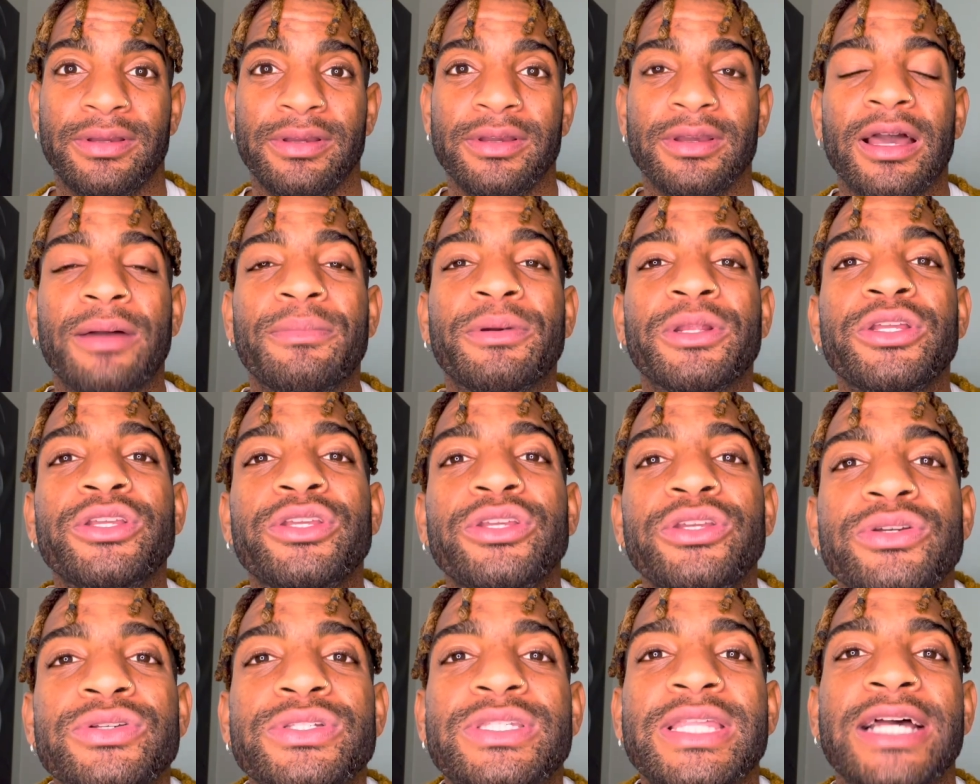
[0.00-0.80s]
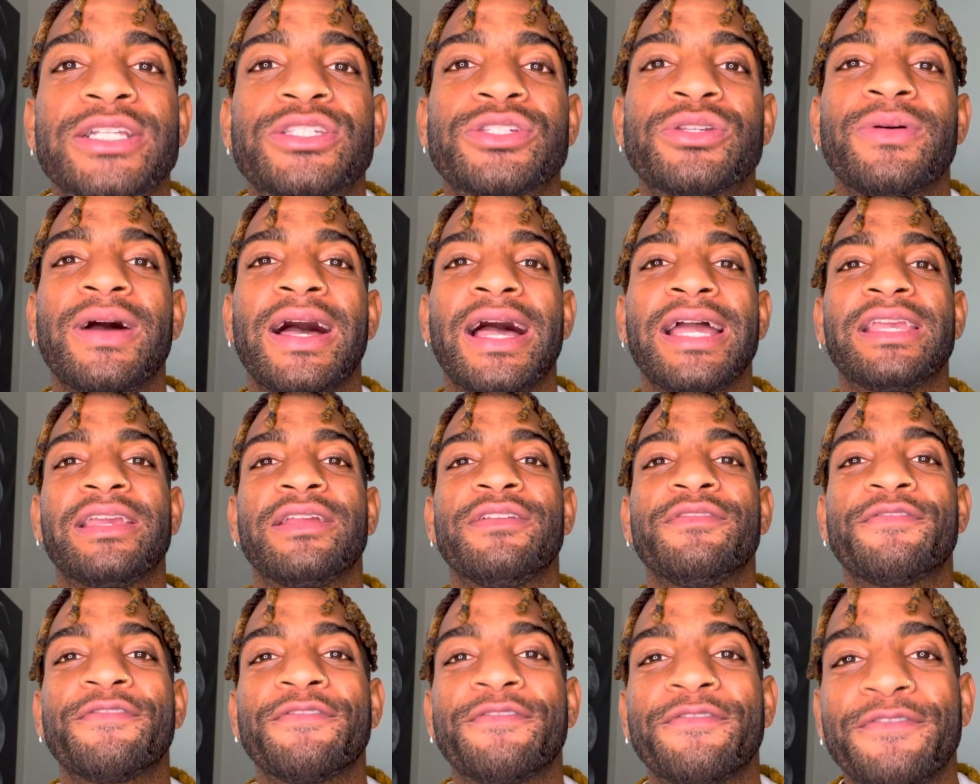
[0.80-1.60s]
I'm going to use that so I
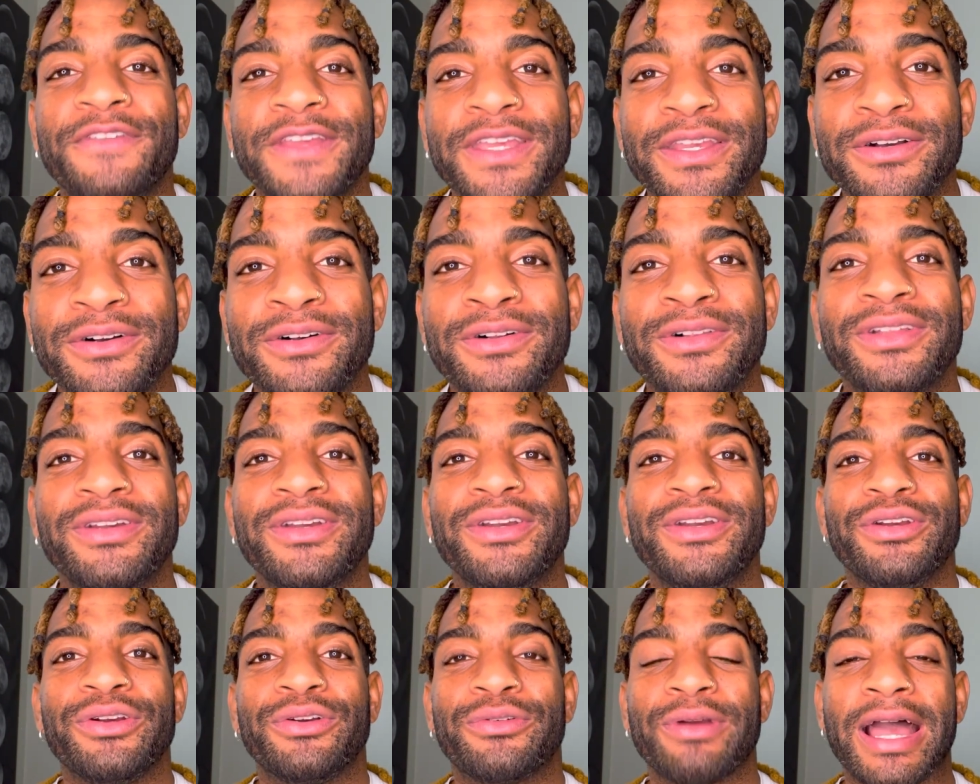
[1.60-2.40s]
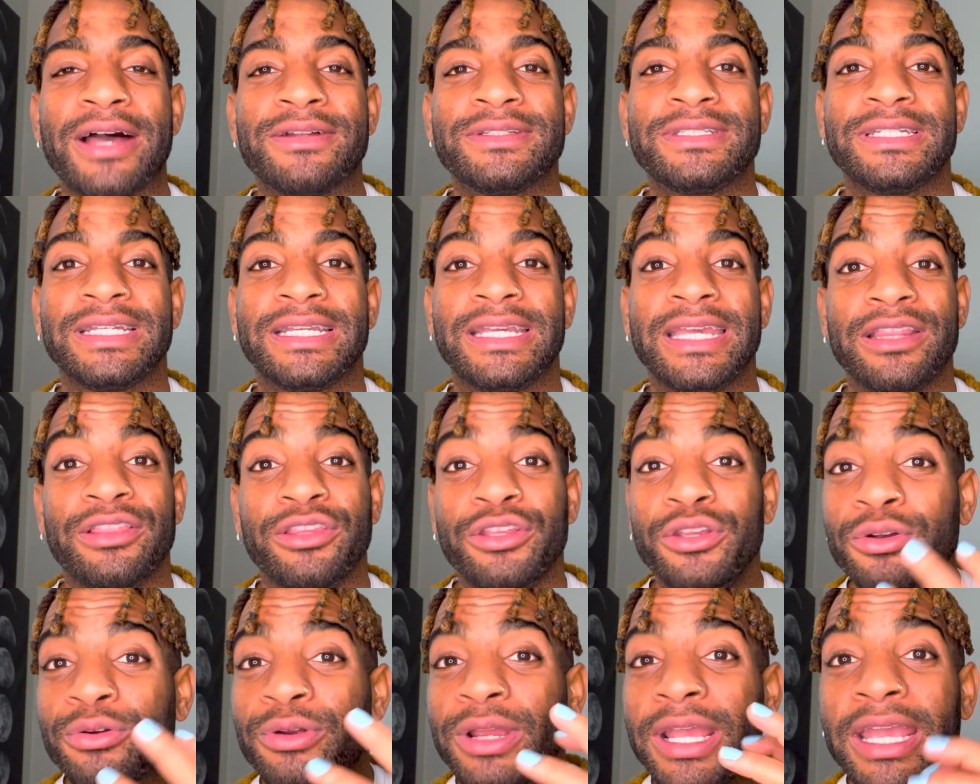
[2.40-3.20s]
can feel grounded again.
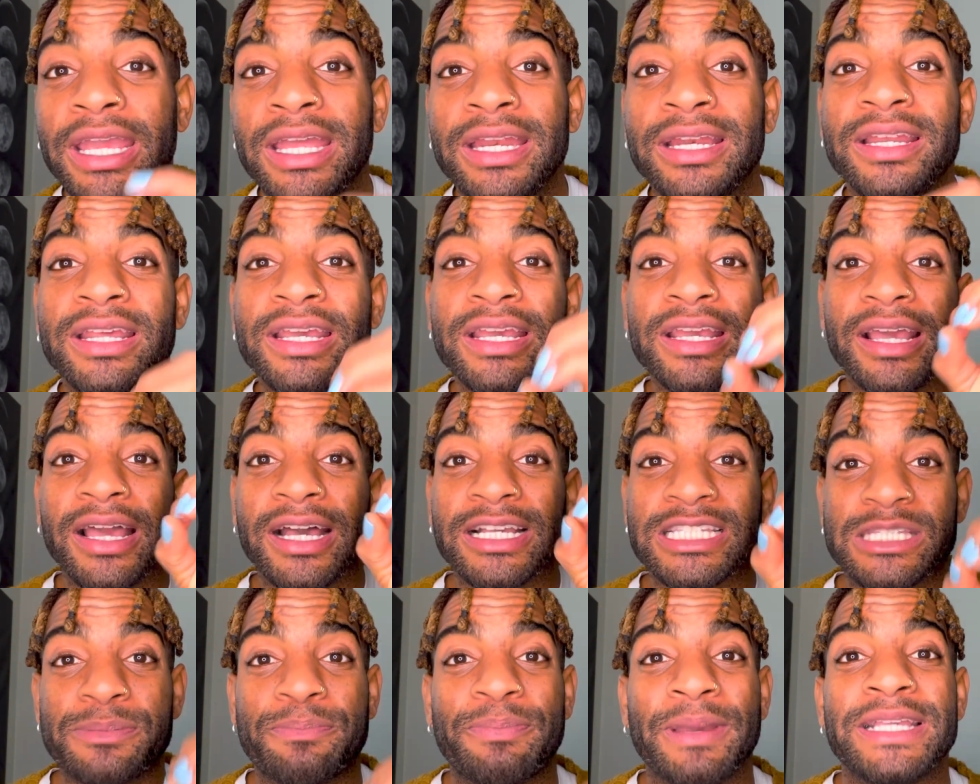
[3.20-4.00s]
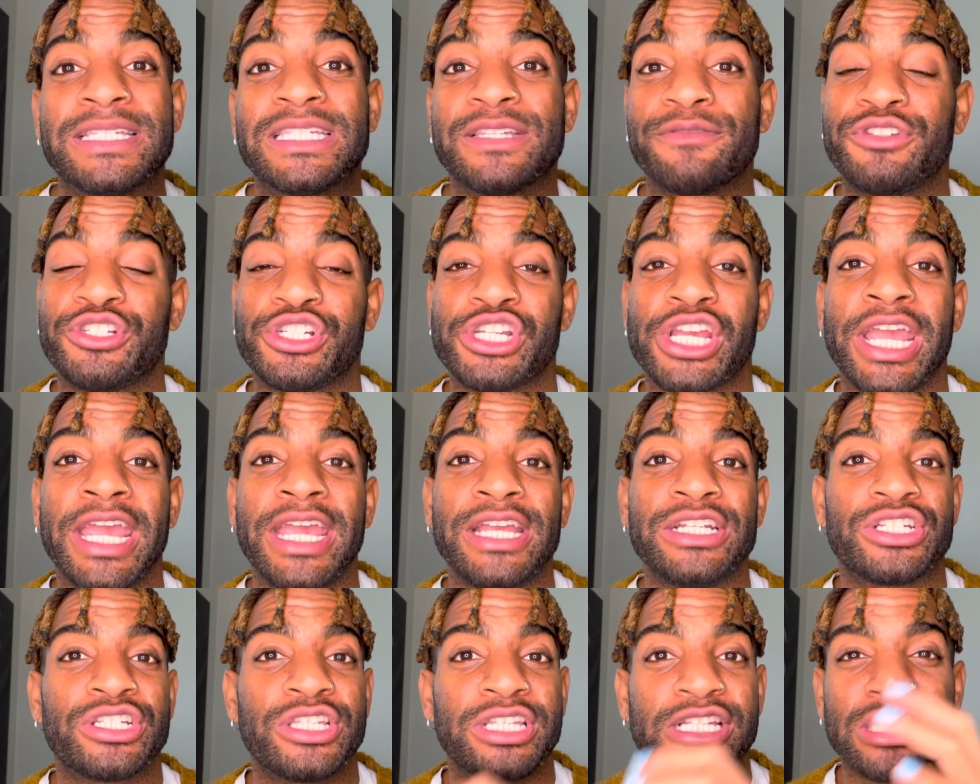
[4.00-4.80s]
You're in a space of
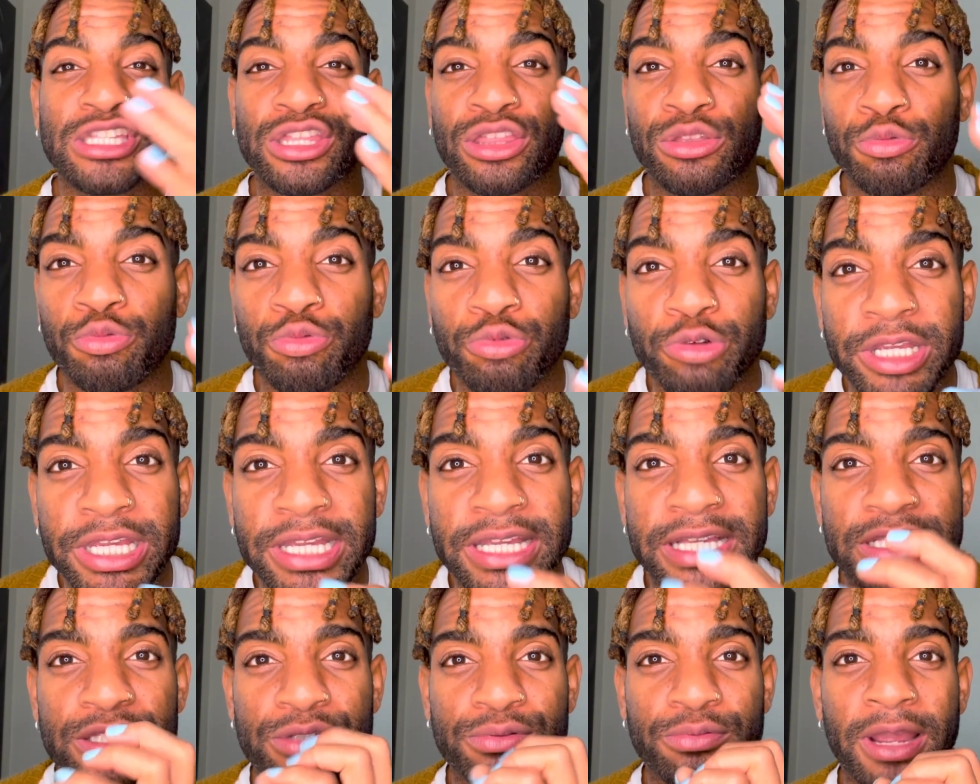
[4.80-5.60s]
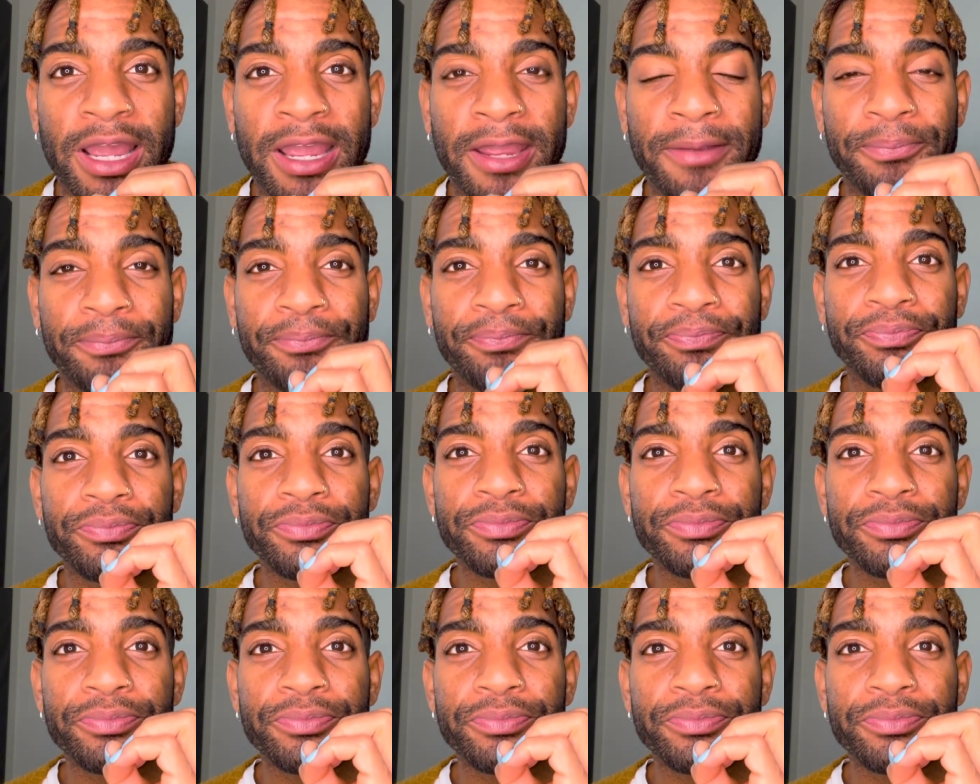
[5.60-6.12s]
change. These threes, right?